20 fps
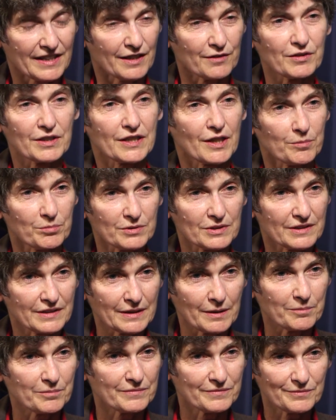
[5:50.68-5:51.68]
have a couple of
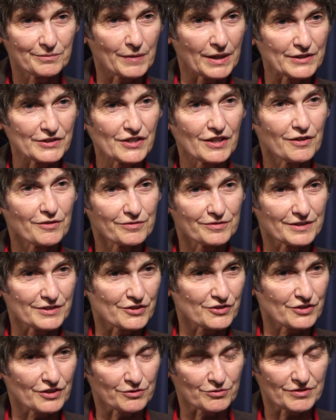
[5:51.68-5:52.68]
them myself as
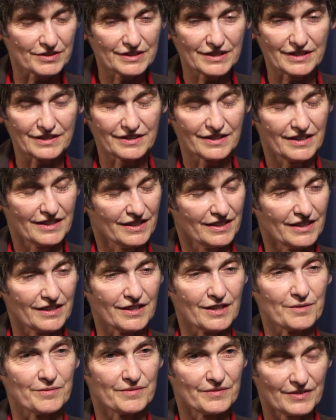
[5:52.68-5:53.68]
children,
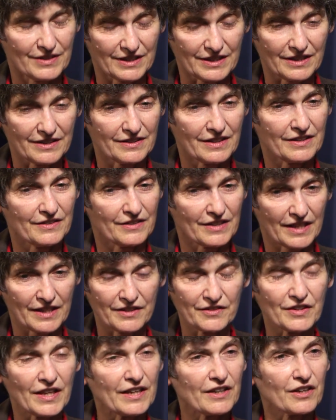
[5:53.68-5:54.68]
and
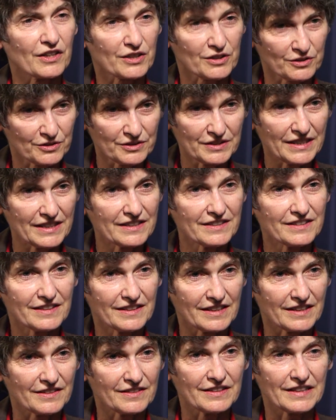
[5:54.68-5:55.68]
they are clued in,
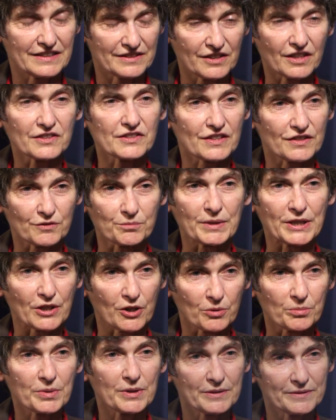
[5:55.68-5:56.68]
and it does give me
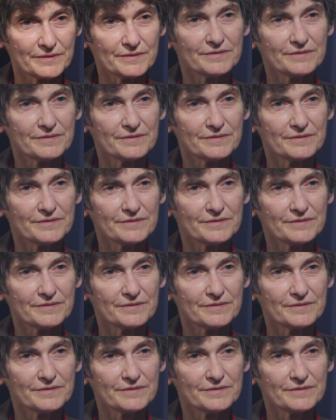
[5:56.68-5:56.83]
hope.